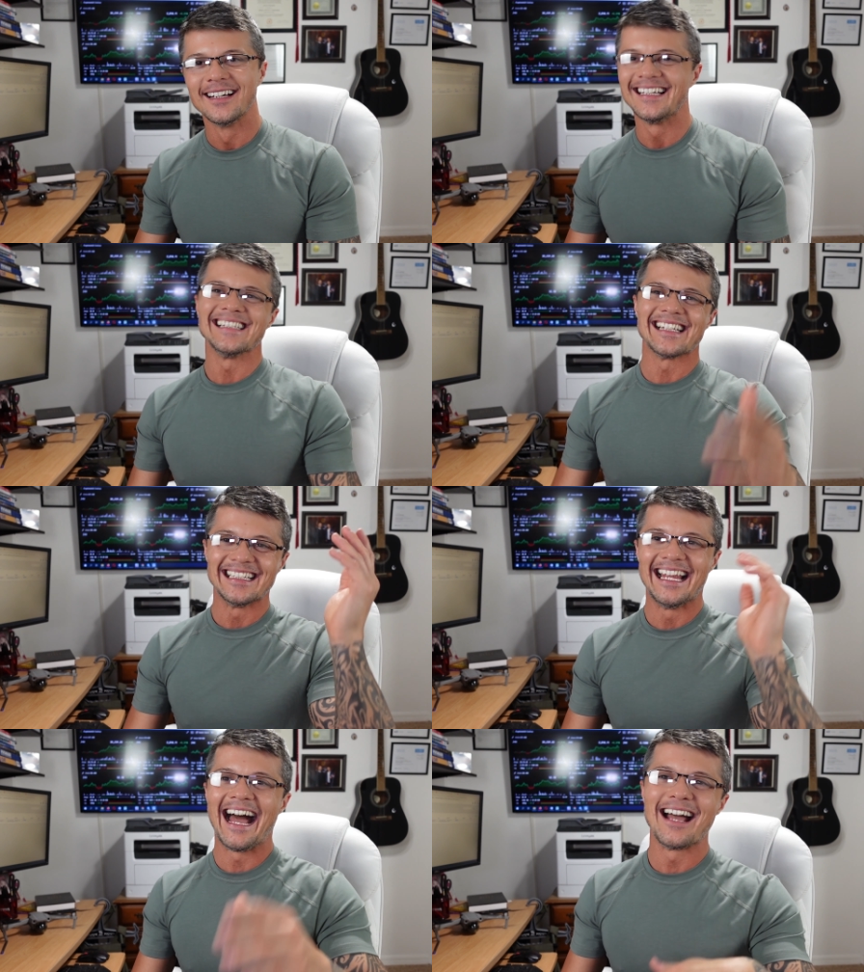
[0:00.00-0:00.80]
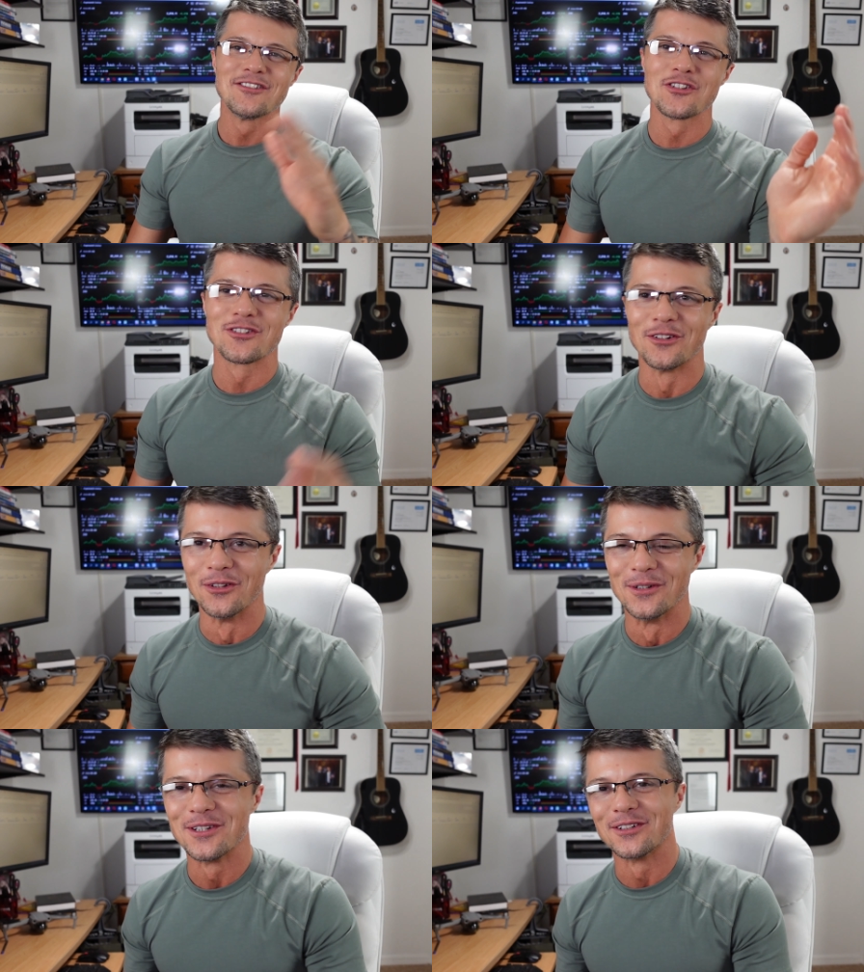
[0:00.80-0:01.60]
He's like, nah, you just don't
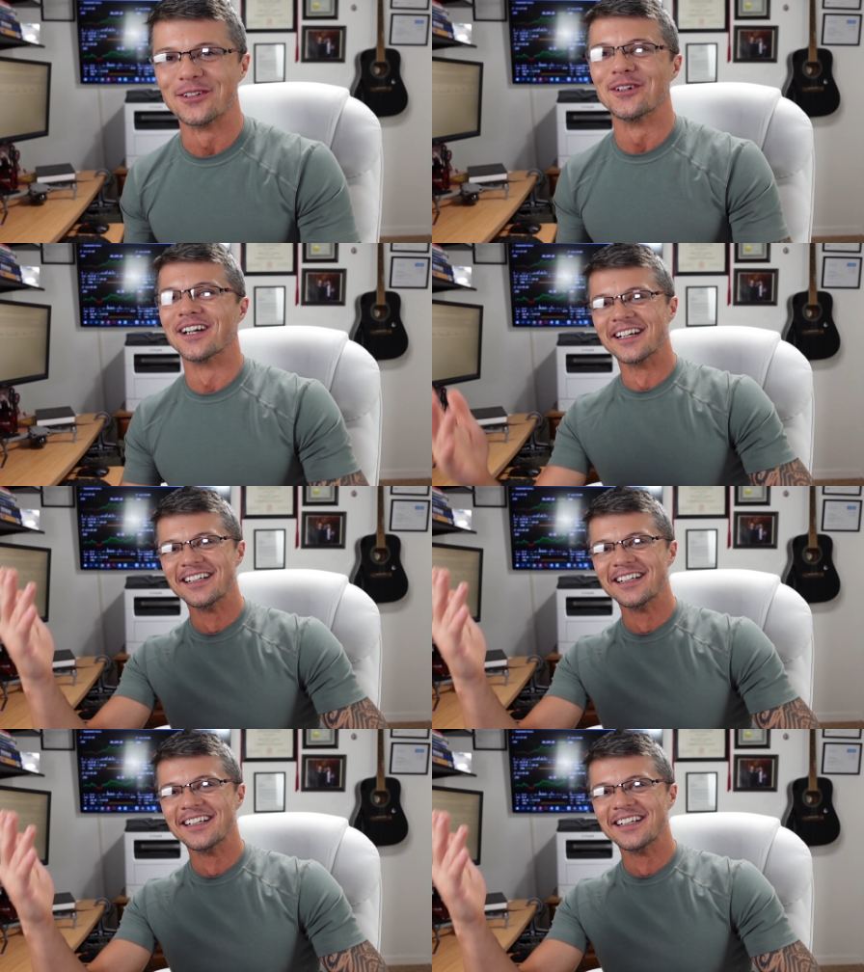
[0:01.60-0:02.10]
know what you're doing.